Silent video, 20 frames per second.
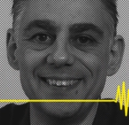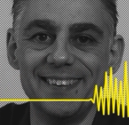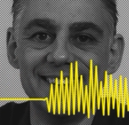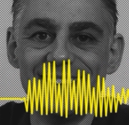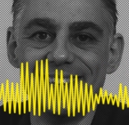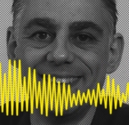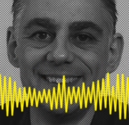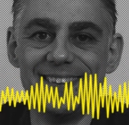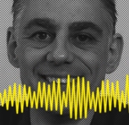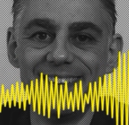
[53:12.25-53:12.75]

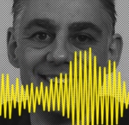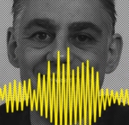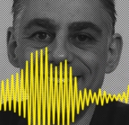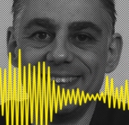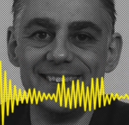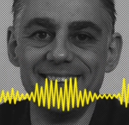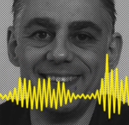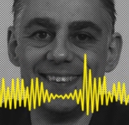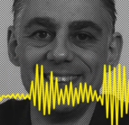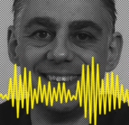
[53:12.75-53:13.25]
And then
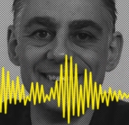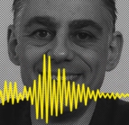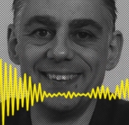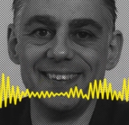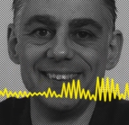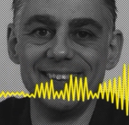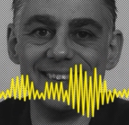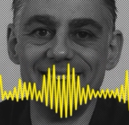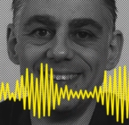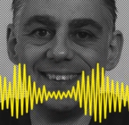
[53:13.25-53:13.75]
later he came back
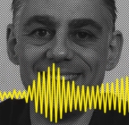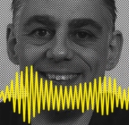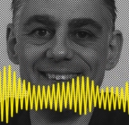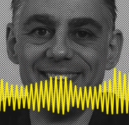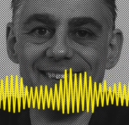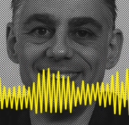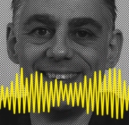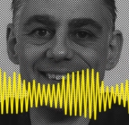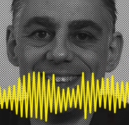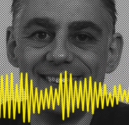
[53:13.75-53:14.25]
to me and went, oh,
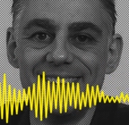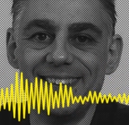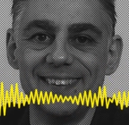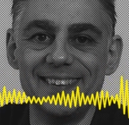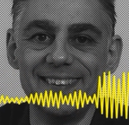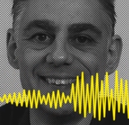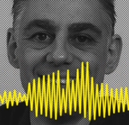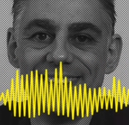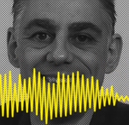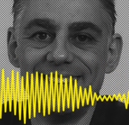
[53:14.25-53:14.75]
no,
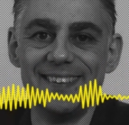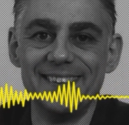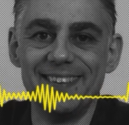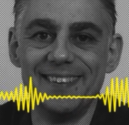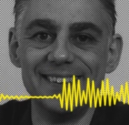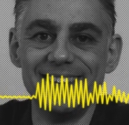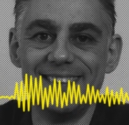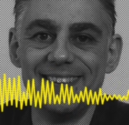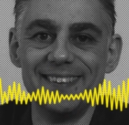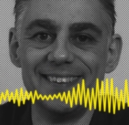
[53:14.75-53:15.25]
it's all right. I
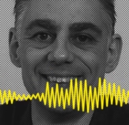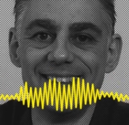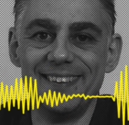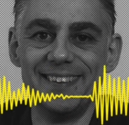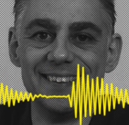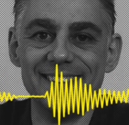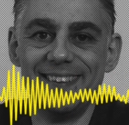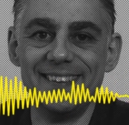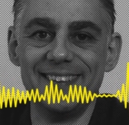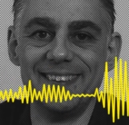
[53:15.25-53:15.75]
found a
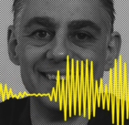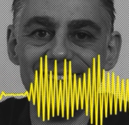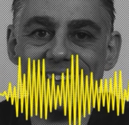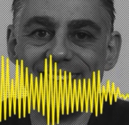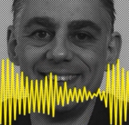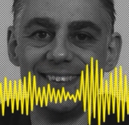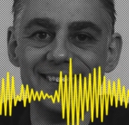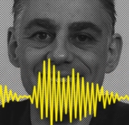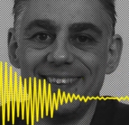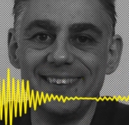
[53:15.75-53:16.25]
big
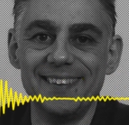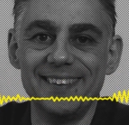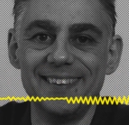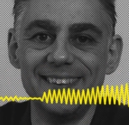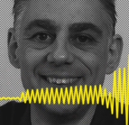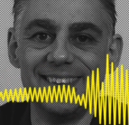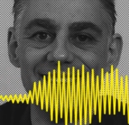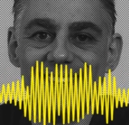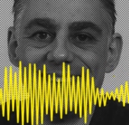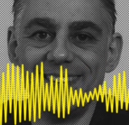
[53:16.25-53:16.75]
blue box
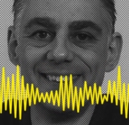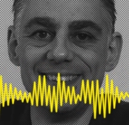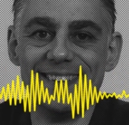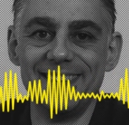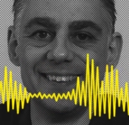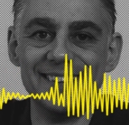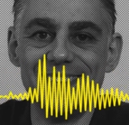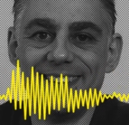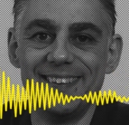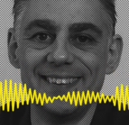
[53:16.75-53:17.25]
right on the
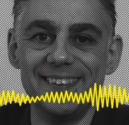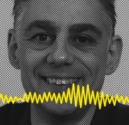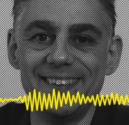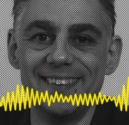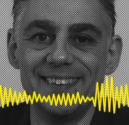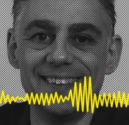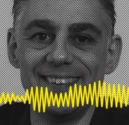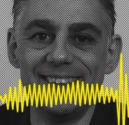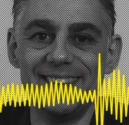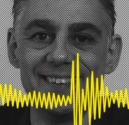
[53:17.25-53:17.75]
page
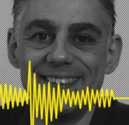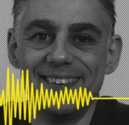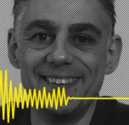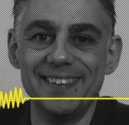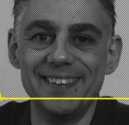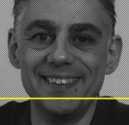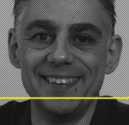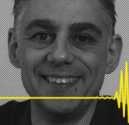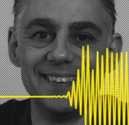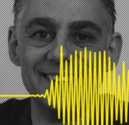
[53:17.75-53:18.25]
that says,
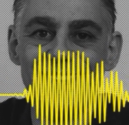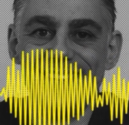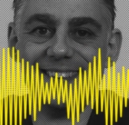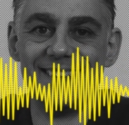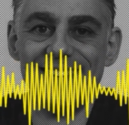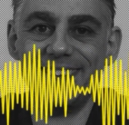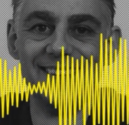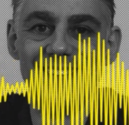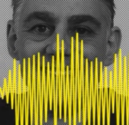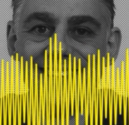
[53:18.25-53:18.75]
here's
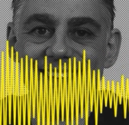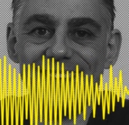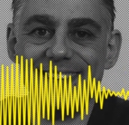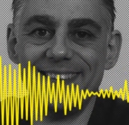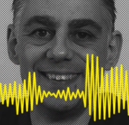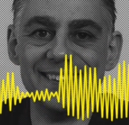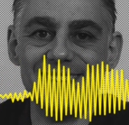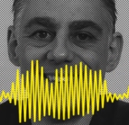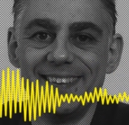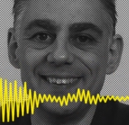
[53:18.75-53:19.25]
what the level of
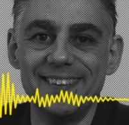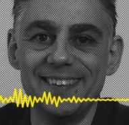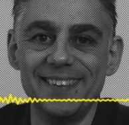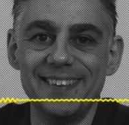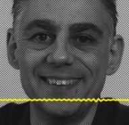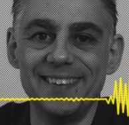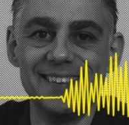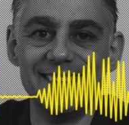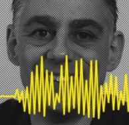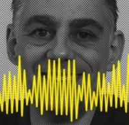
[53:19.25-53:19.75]
the card is.
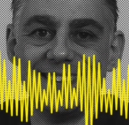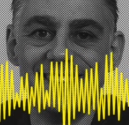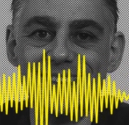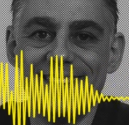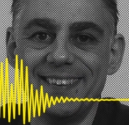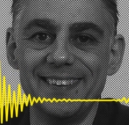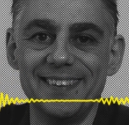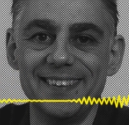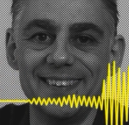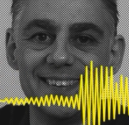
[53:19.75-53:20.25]
And I'm
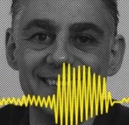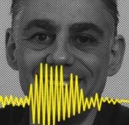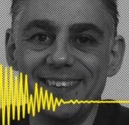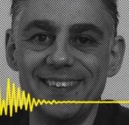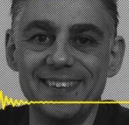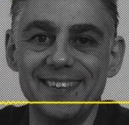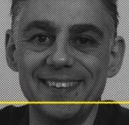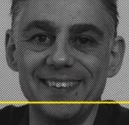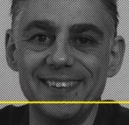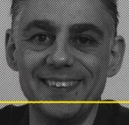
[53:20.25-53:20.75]
like,
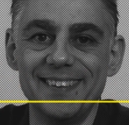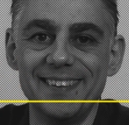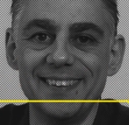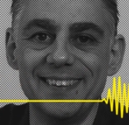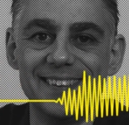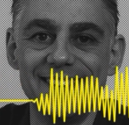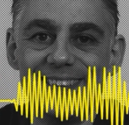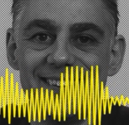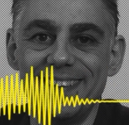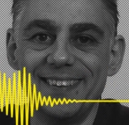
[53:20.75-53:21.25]
whew,
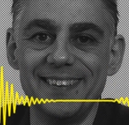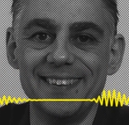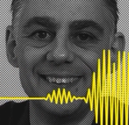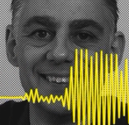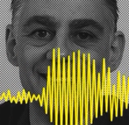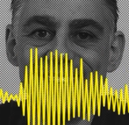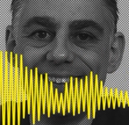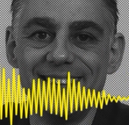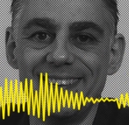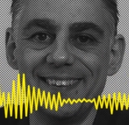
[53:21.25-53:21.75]
right.
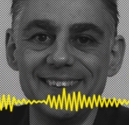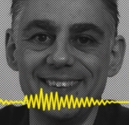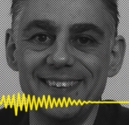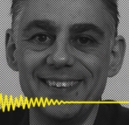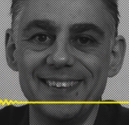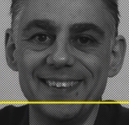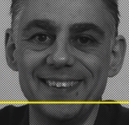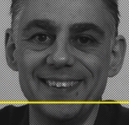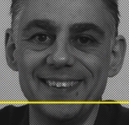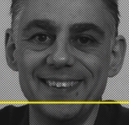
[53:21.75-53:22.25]
But
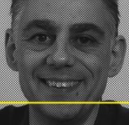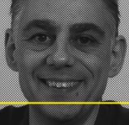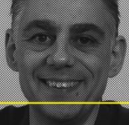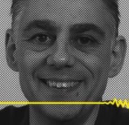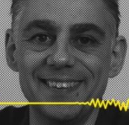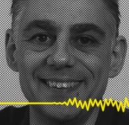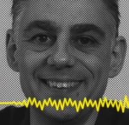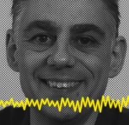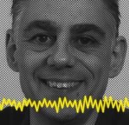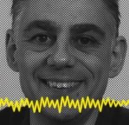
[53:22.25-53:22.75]

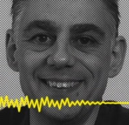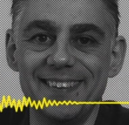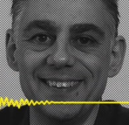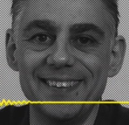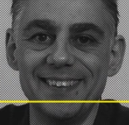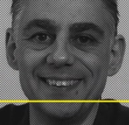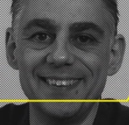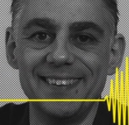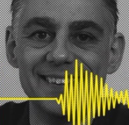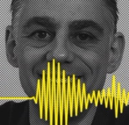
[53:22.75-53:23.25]

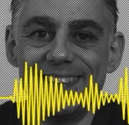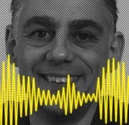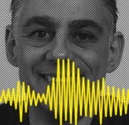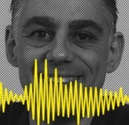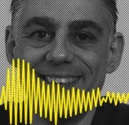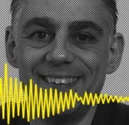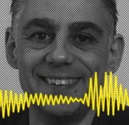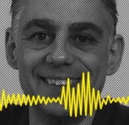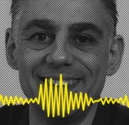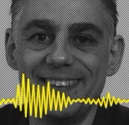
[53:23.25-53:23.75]
it's
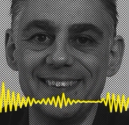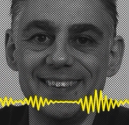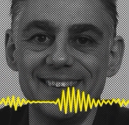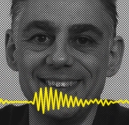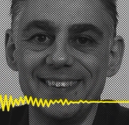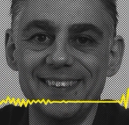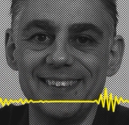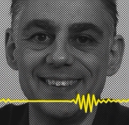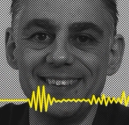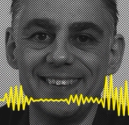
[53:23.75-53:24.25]

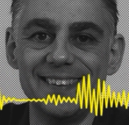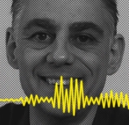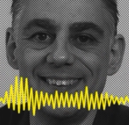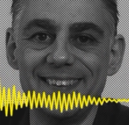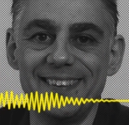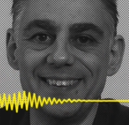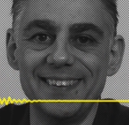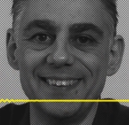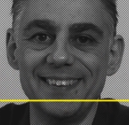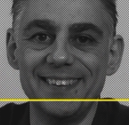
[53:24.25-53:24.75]
interesting
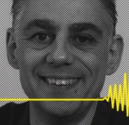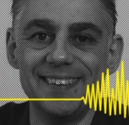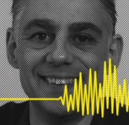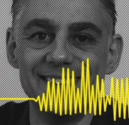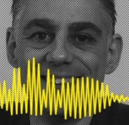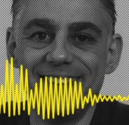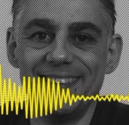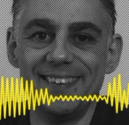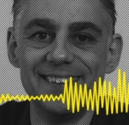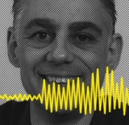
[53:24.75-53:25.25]
because
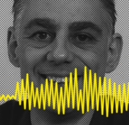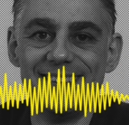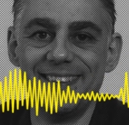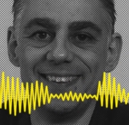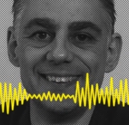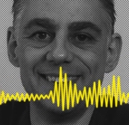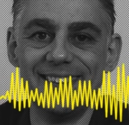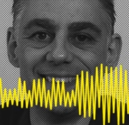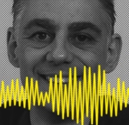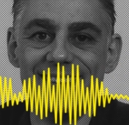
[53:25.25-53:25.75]
I'm trying
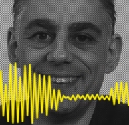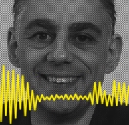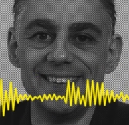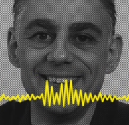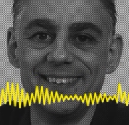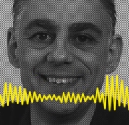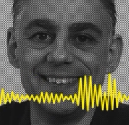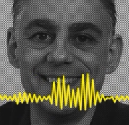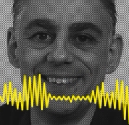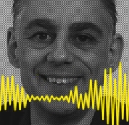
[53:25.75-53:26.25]
to work
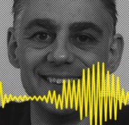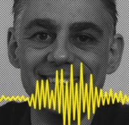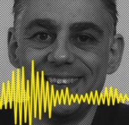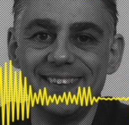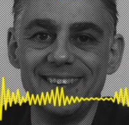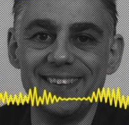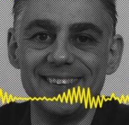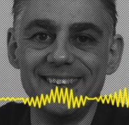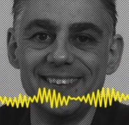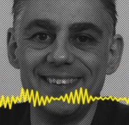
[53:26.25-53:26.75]
out
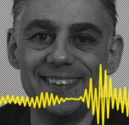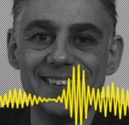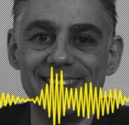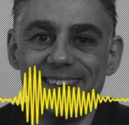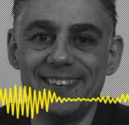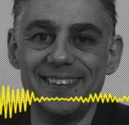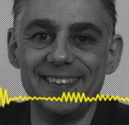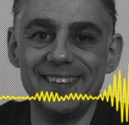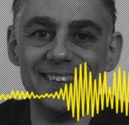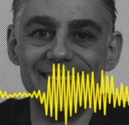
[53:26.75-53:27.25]
psychologically.
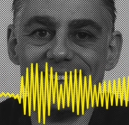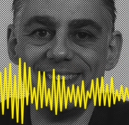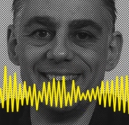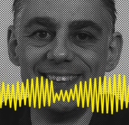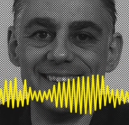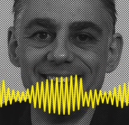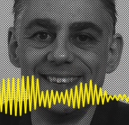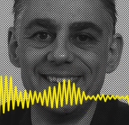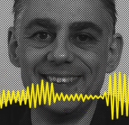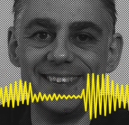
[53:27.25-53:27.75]
When he was
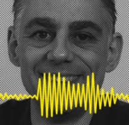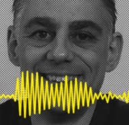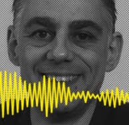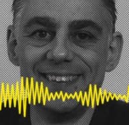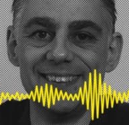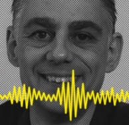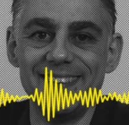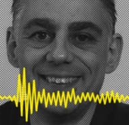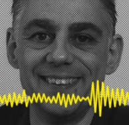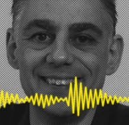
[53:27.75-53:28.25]
reading through it,
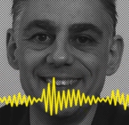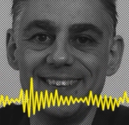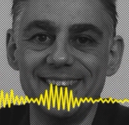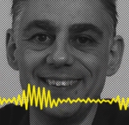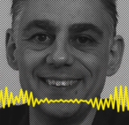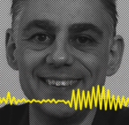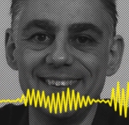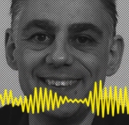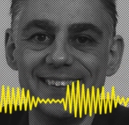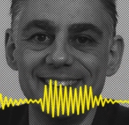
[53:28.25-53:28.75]
he didn't see
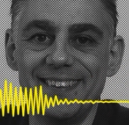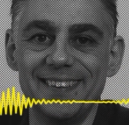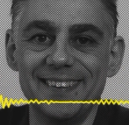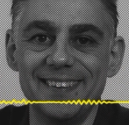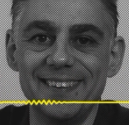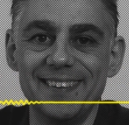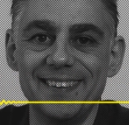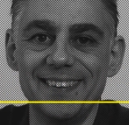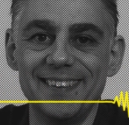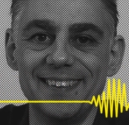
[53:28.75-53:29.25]
that blue
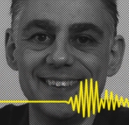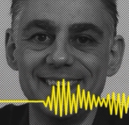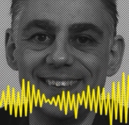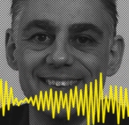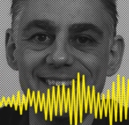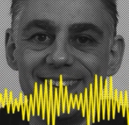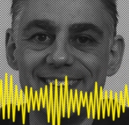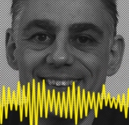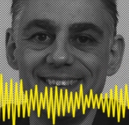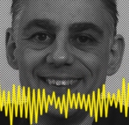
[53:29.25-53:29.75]
box. He
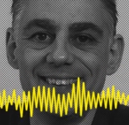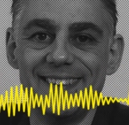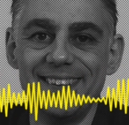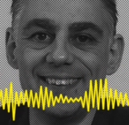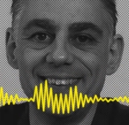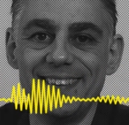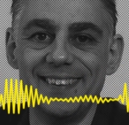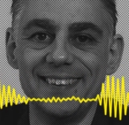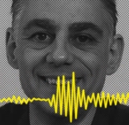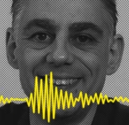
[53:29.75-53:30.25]
didn't see
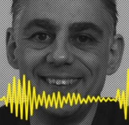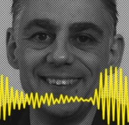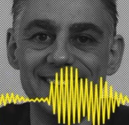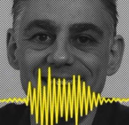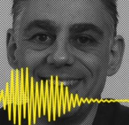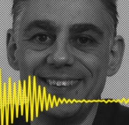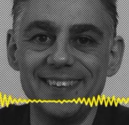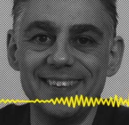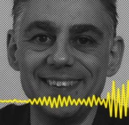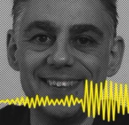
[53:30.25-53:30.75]
that big
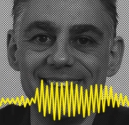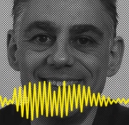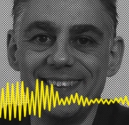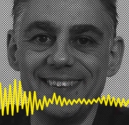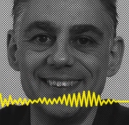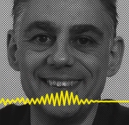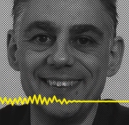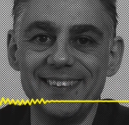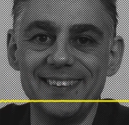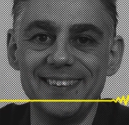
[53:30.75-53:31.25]
box
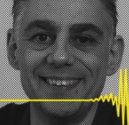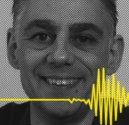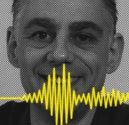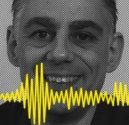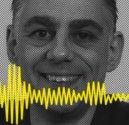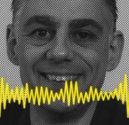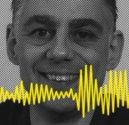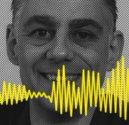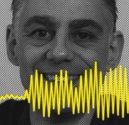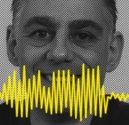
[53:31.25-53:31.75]
saying
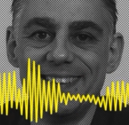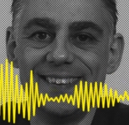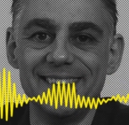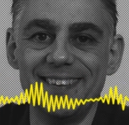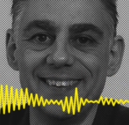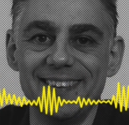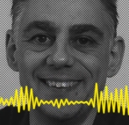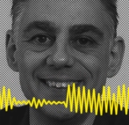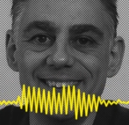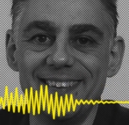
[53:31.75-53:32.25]
this is the level
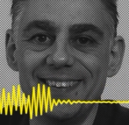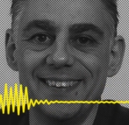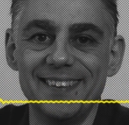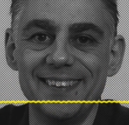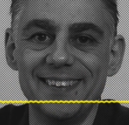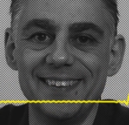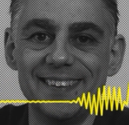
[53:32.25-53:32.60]
of a card.